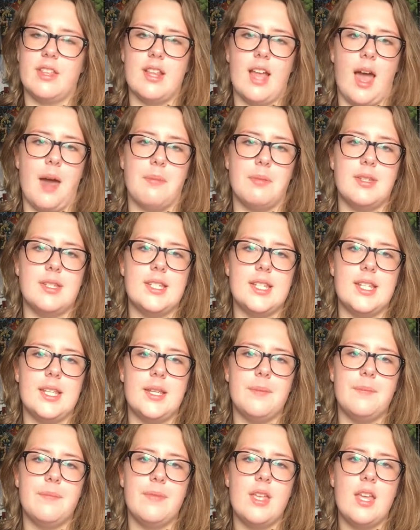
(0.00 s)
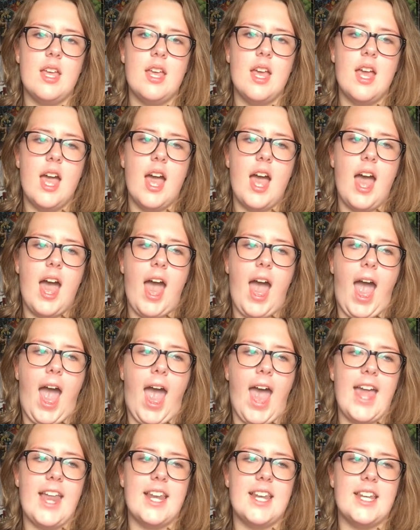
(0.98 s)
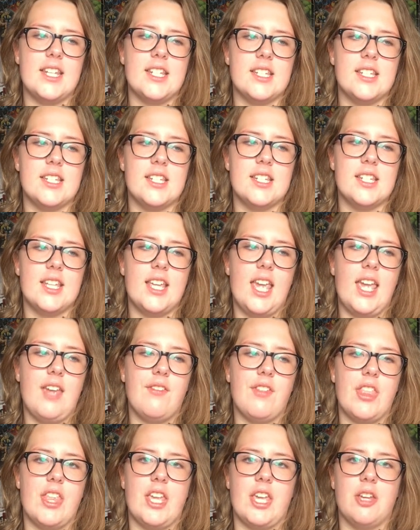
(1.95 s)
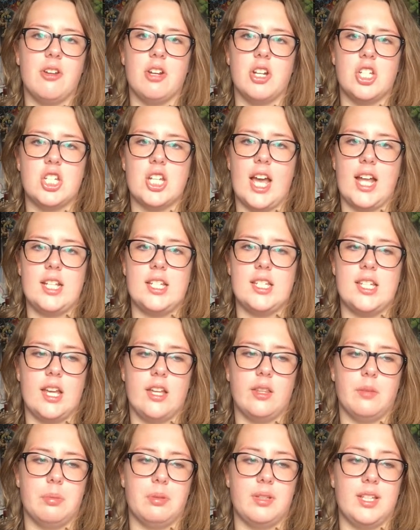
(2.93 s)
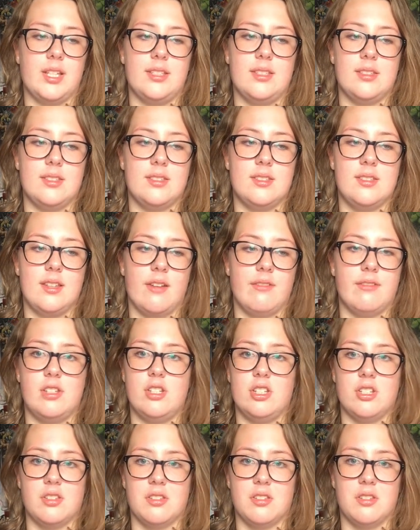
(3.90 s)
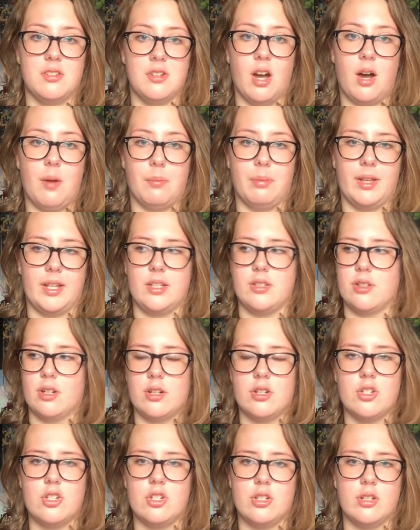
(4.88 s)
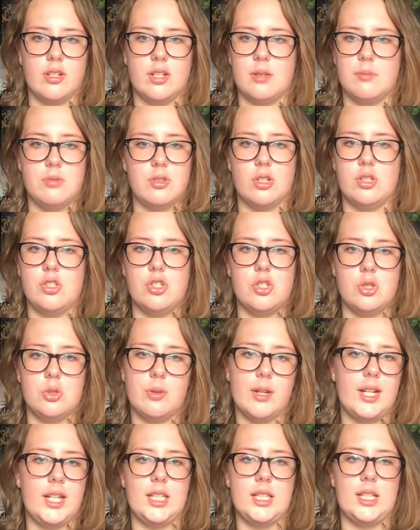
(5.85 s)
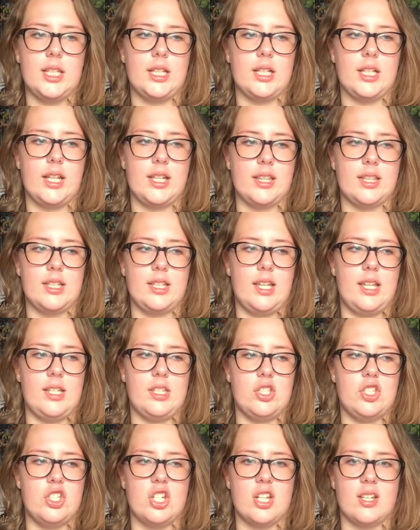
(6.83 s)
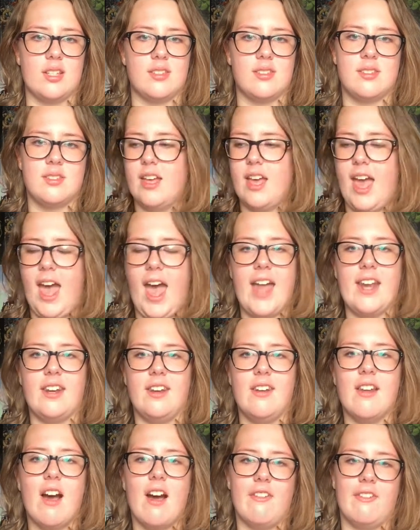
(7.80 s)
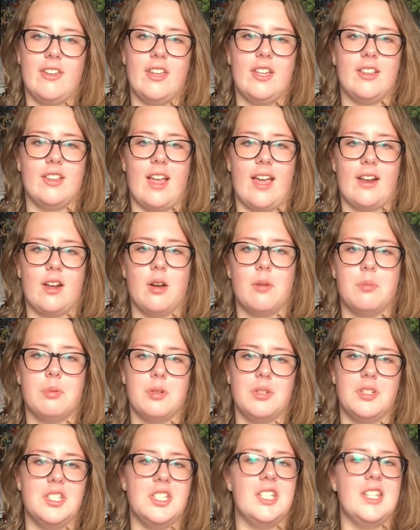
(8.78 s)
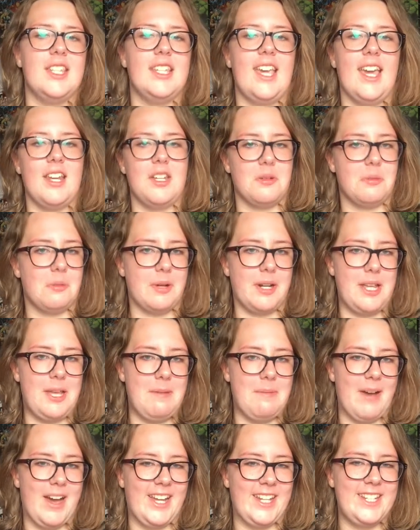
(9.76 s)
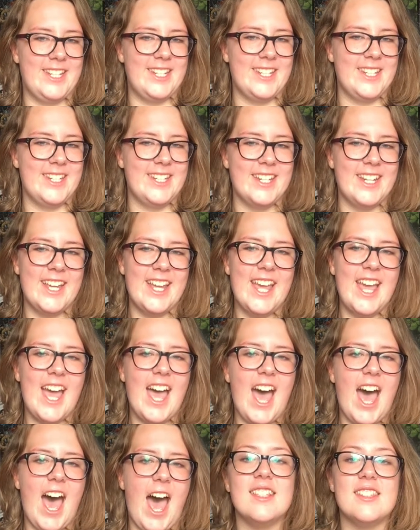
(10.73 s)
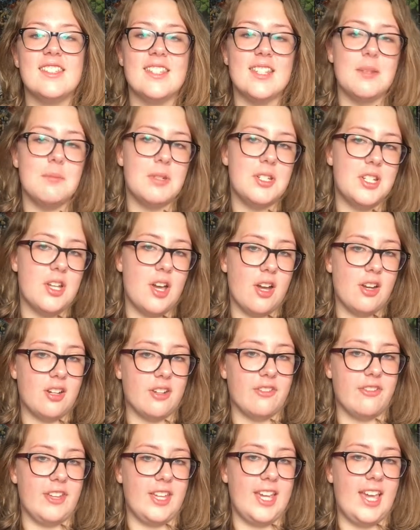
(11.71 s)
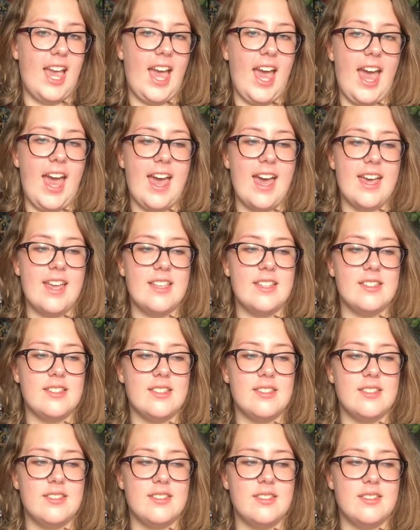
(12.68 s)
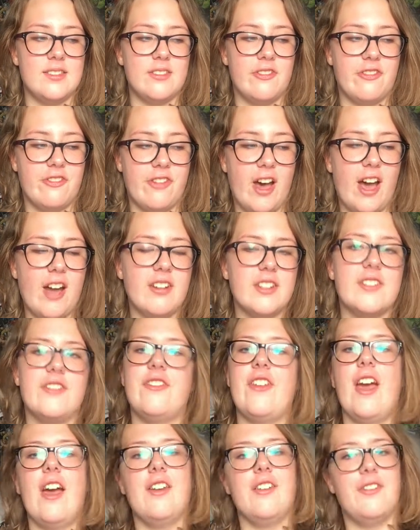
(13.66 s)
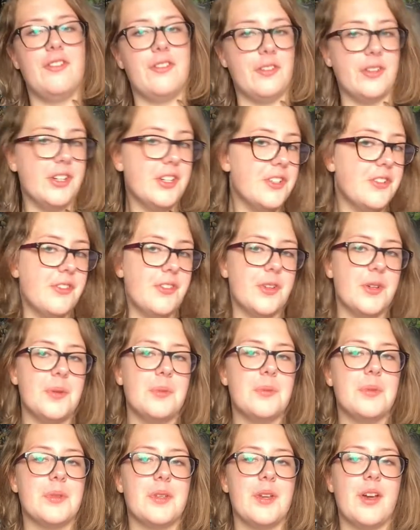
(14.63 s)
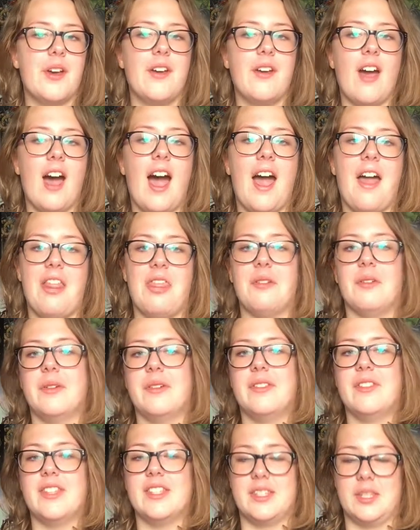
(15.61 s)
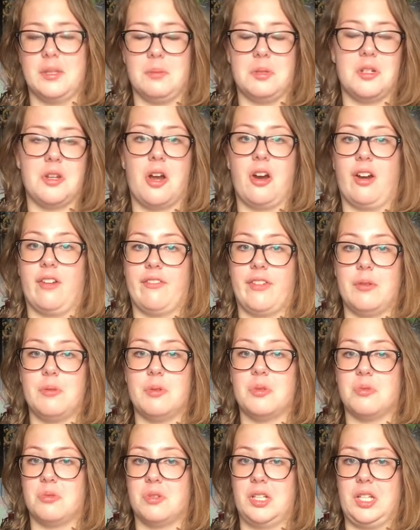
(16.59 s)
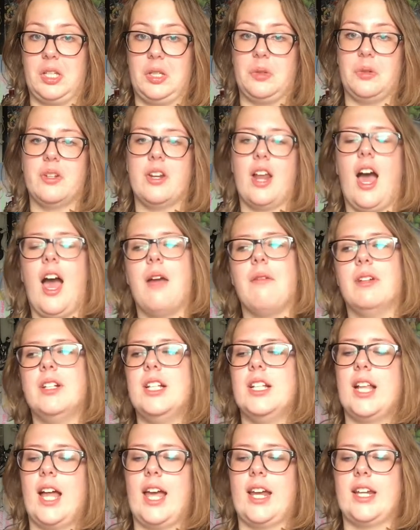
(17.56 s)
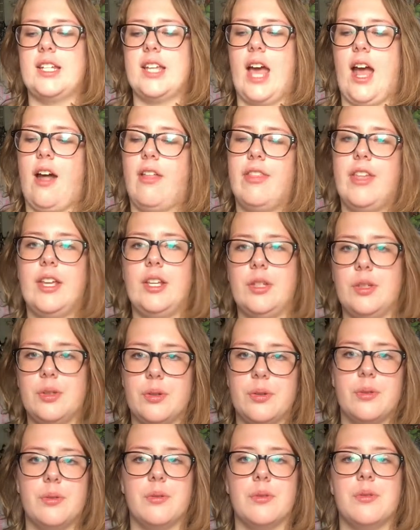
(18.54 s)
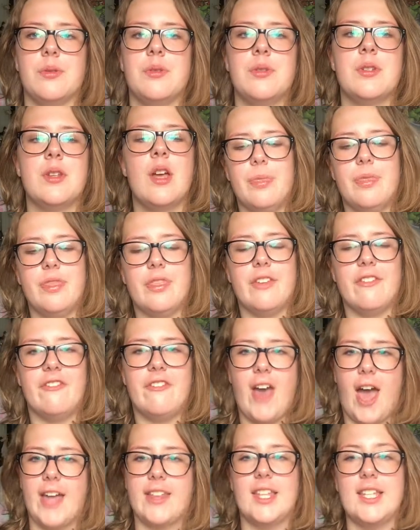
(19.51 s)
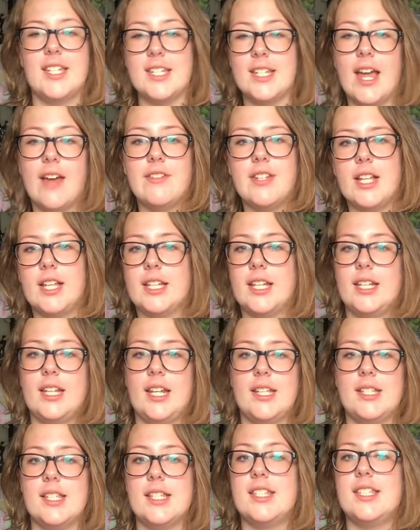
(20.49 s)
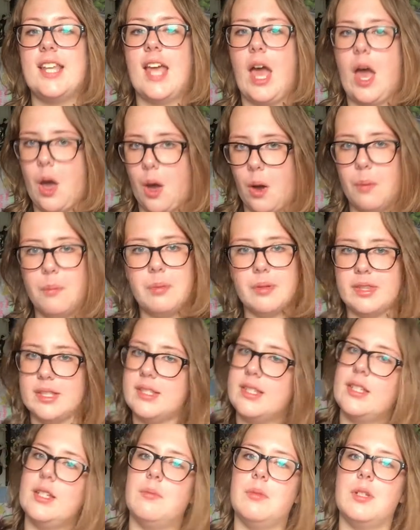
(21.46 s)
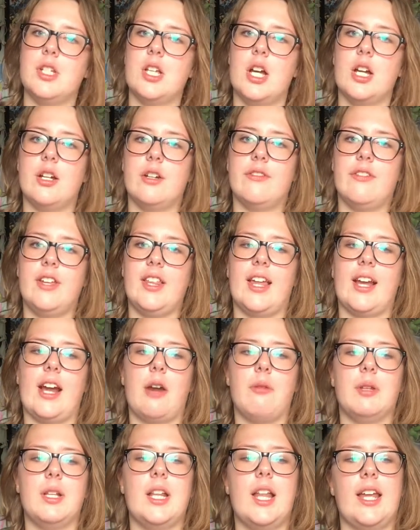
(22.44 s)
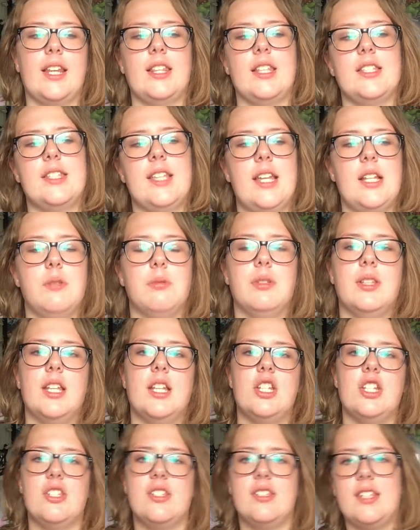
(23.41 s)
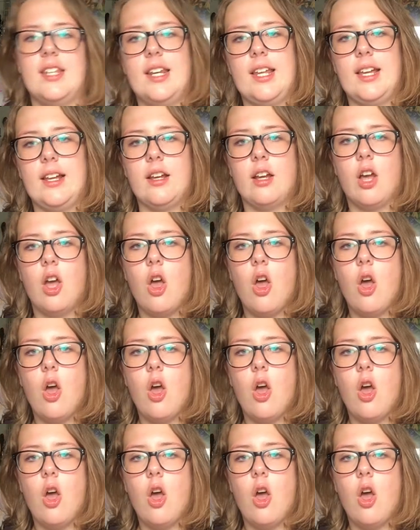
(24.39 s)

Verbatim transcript: that happened to him and even the hero tried to tell the police and stuff to just stop like don't shoot him don't do anything like he's just had enough he like got pushed to the edge pretty much cinematography as far as found footage films go i thought the cinematography was really good i really liked how they used the fact they did have telekinesis to help with the cinematography like i really liked the scenes when they're just sitting